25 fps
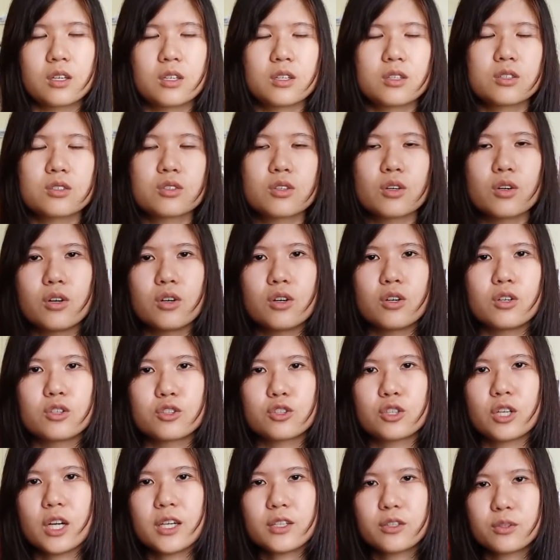So
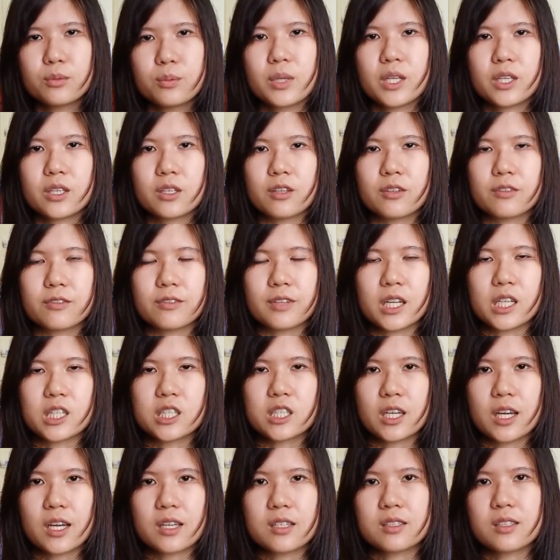try to make your
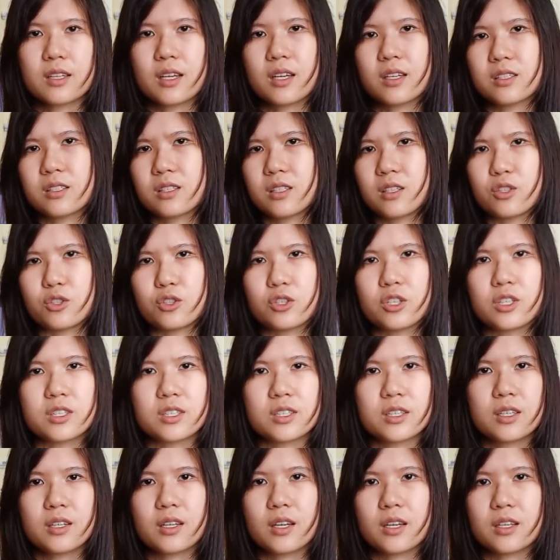flashcards as
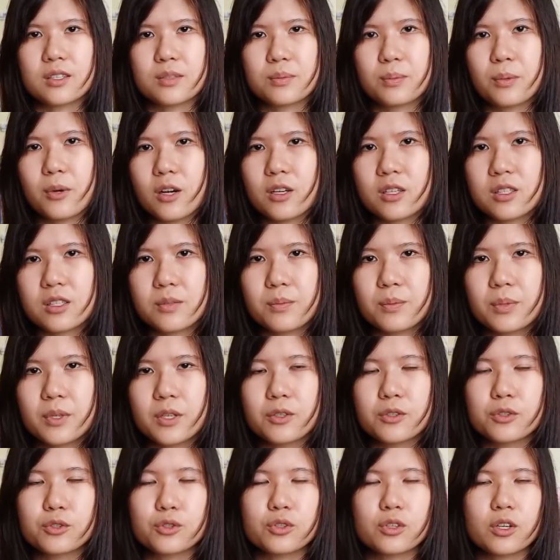interesting as
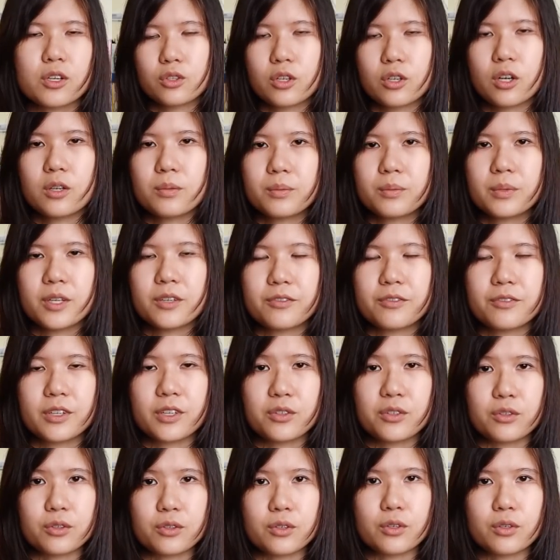possible. Do not be
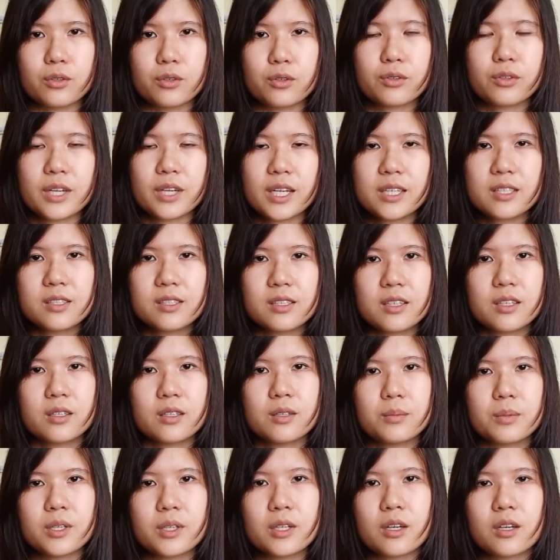afraid to go
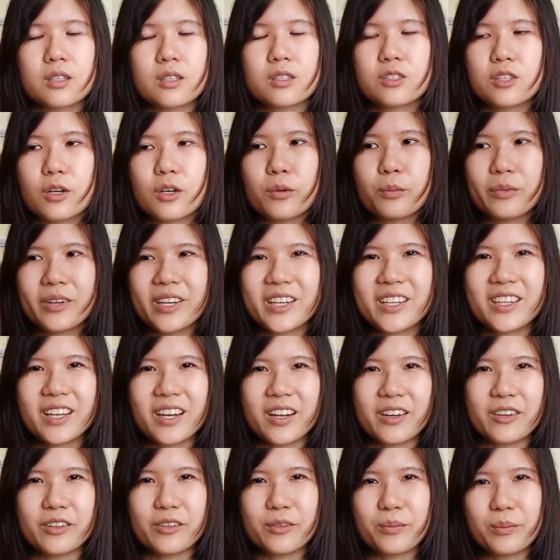crazy because your brain
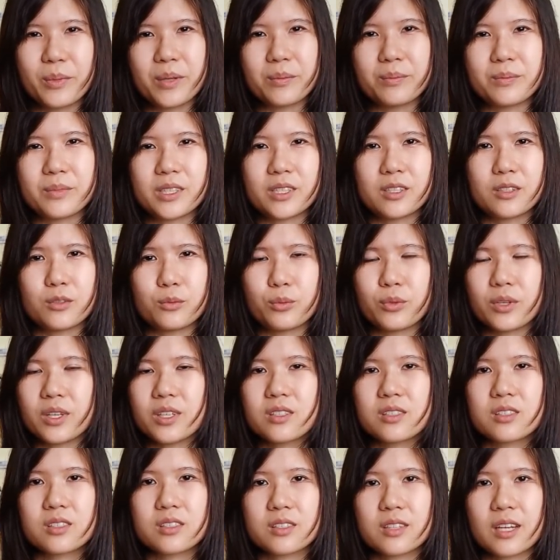can remember
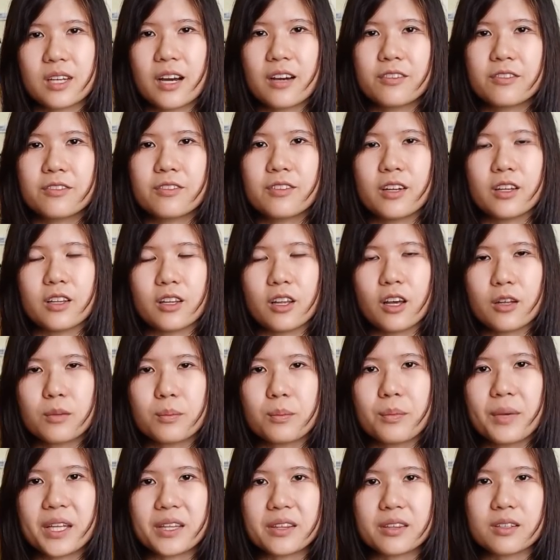weird stuff a lot
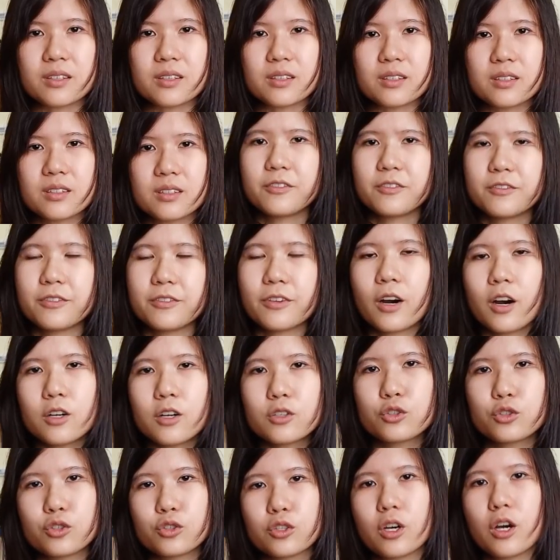better. Number 4,
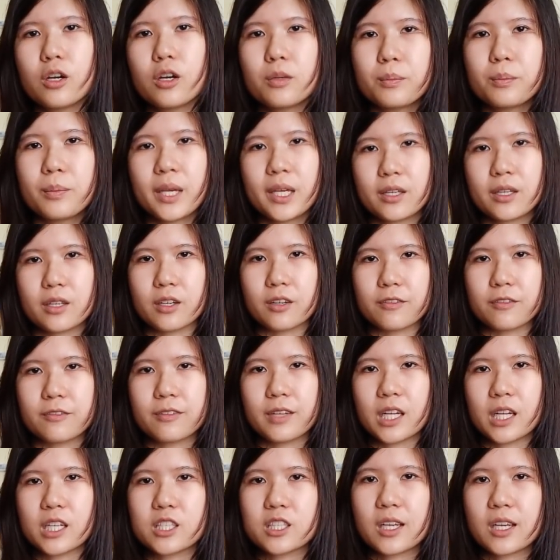do not make your
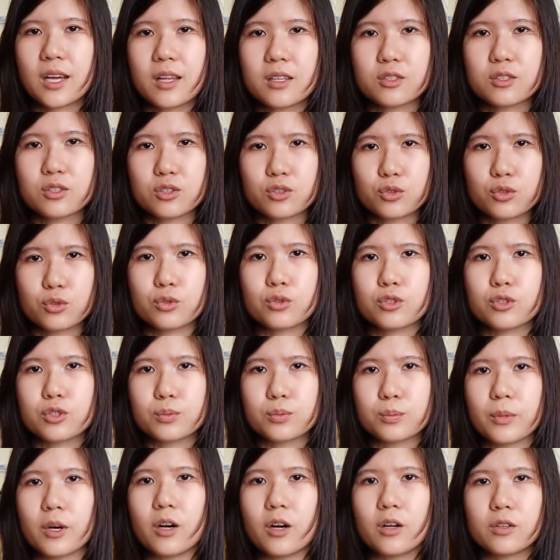flashcards too
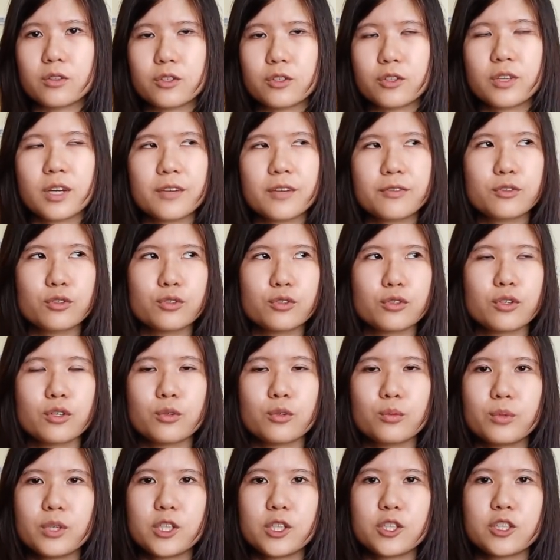small. You have to know
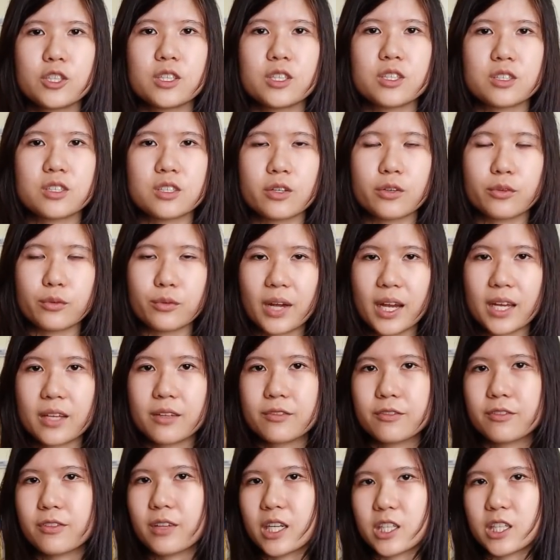which is the right
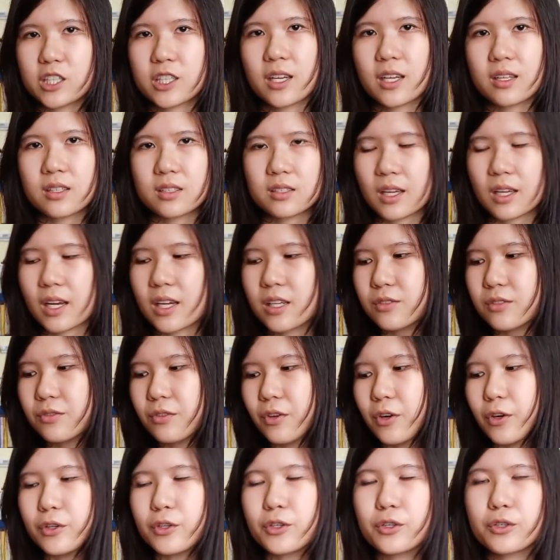flashcard size
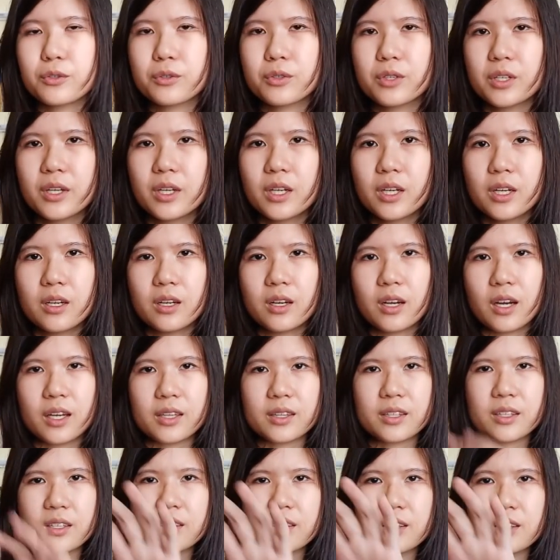for you. I
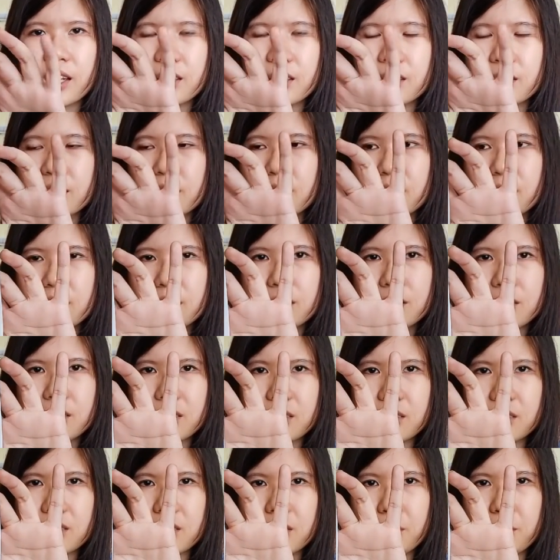think like this
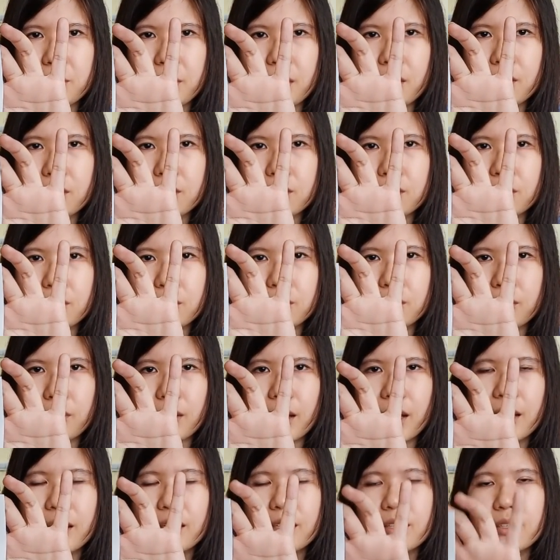is about
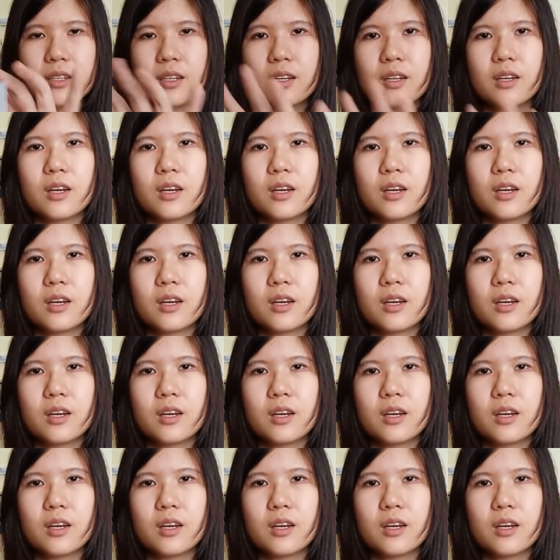right.